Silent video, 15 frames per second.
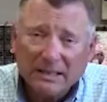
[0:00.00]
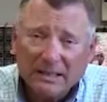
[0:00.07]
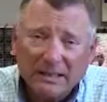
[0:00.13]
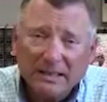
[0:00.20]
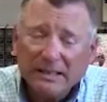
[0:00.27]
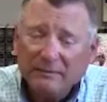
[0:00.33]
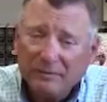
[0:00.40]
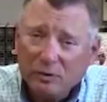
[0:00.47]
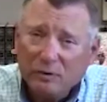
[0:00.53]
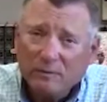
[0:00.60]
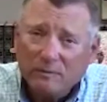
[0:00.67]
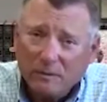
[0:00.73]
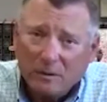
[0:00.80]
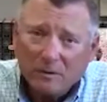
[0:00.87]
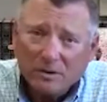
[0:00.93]
if you
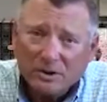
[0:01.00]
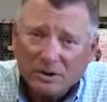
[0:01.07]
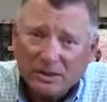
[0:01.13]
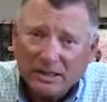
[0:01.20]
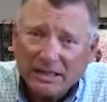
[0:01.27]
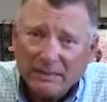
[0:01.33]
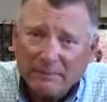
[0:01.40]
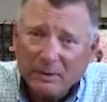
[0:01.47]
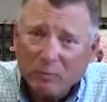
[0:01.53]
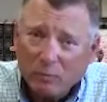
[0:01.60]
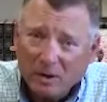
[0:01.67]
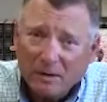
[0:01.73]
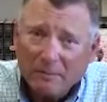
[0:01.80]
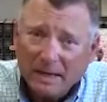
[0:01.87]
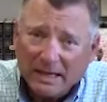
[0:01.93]
fall asleep in
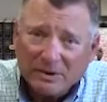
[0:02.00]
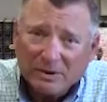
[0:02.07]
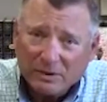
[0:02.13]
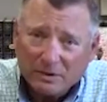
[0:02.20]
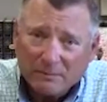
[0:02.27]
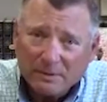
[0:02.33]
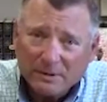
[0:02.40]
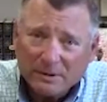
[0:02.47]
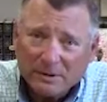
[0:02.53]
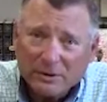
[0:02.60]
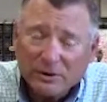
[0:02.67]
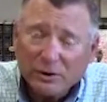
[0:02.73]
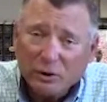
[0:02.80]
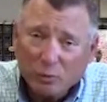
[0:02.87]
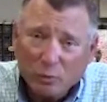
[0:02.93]
one of my sermons,
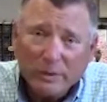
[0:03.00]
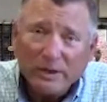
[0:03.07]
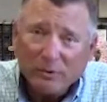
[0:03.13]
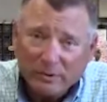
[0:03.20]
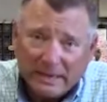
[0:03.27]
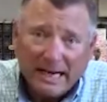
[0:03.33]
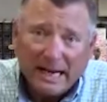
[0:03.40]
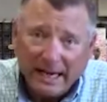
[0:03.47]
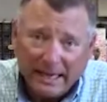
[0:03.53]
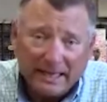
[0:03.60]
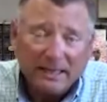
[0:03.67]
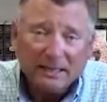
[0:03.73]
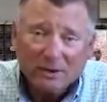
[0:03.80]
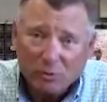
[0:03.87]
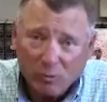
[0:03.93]
you will die.
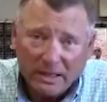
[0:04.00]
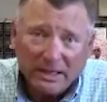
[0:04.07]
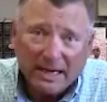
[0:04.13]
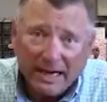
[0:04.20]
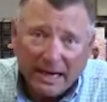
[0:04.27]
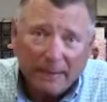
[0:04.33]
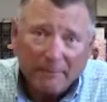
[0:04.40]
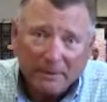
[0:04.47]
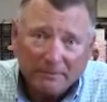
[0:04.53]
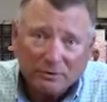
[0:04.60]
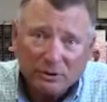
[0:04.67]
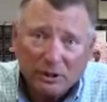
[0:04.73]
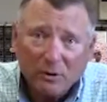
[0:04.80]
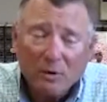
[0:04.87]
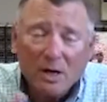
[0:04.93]
It's going to happen.
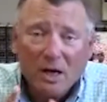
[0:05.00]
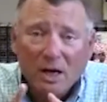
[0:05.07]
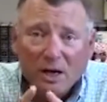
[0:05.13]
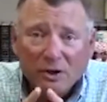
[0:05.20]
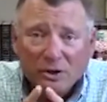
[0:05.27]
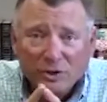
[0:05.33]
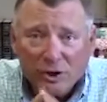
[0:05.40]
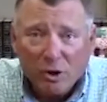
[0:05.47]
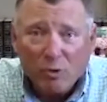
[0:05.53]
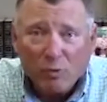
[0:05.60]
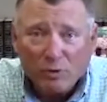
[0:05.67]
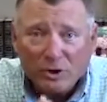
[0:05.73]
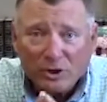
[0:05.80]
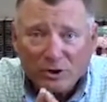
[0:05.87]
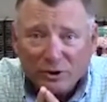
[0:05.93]
So
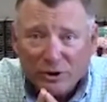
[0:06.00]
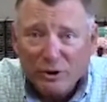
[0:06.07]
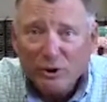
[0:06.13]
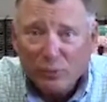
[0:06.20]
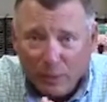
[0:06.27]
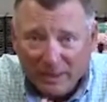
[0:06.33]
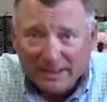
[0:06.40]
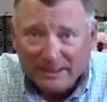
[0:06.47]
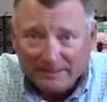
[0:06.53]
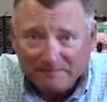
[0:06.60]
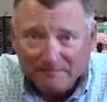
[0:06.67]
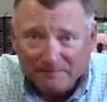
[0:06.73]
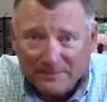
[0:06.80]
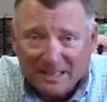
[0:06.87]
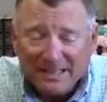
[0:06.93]
don't do it.
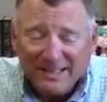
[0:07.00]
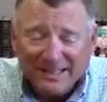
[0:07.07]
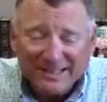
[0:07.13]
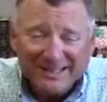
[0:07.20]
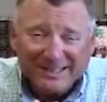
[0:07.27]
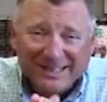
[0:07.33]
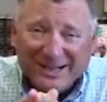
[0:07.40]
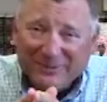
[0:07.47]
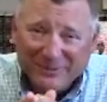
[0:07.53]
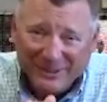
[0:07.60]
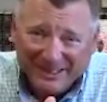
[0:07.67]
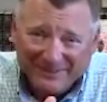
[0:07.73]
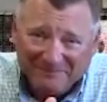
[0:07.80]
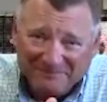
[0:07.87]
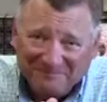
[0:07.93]
Not
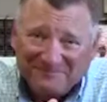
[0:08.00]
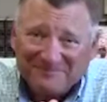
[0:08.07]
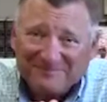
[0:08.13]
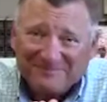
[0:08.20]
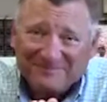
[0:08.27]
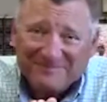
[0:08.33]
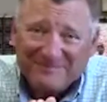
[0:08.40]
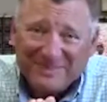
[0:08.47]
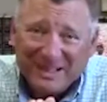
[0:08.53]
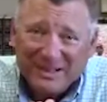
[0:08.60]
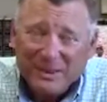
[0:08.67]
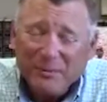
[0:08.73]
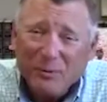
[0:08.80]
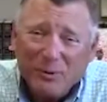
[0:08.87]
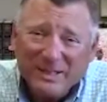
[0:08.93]
really.
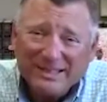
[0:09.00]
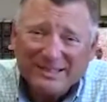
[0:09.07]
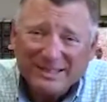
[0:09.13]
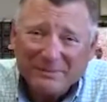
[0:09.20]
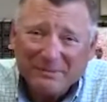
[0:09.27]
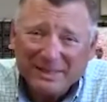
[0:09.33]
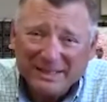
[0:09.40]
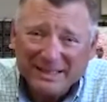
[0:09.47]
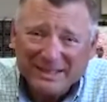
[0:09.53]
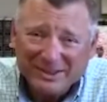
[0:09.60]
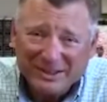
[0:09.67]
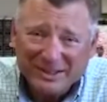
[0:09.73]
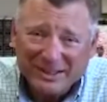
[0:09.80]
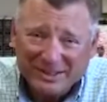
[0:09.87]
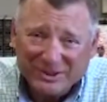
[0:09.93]
The point is simply this
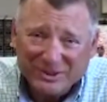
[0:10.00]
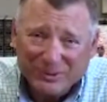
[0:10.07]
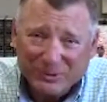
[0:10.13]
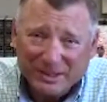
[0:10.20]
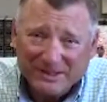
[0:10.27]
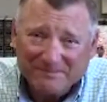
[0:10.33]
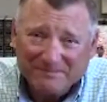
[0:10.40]
to this story.